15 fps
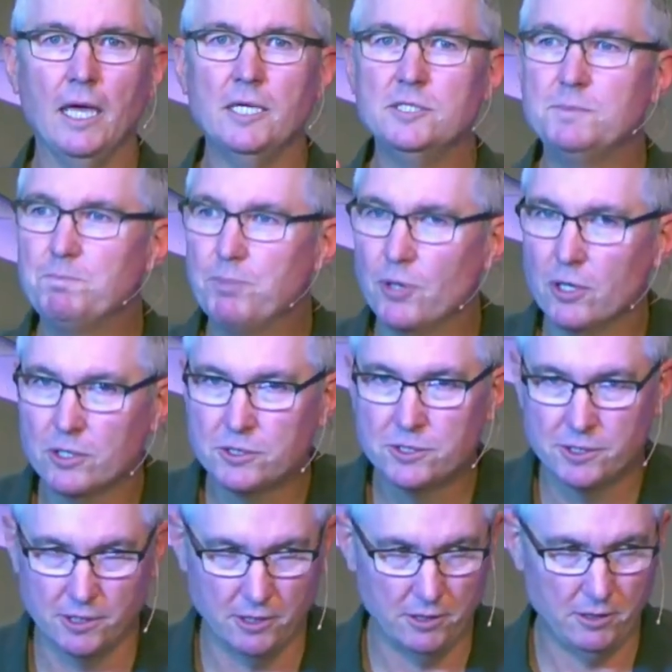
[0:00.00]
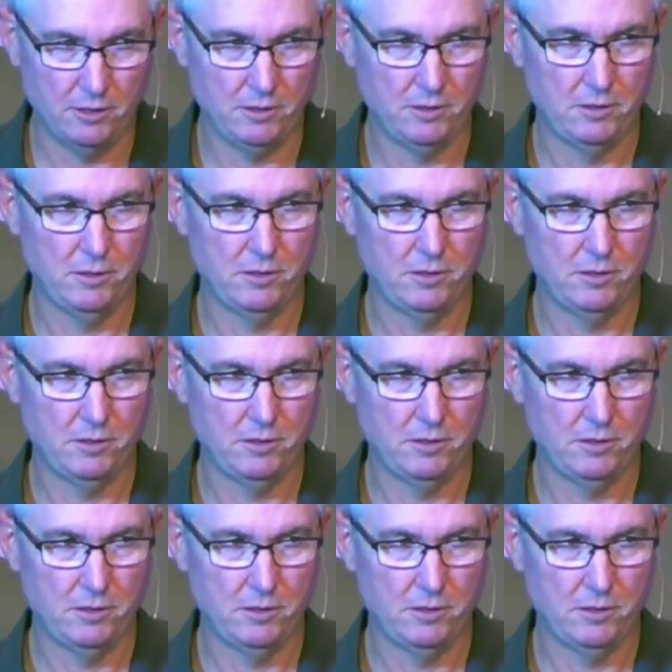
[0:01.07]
is personal.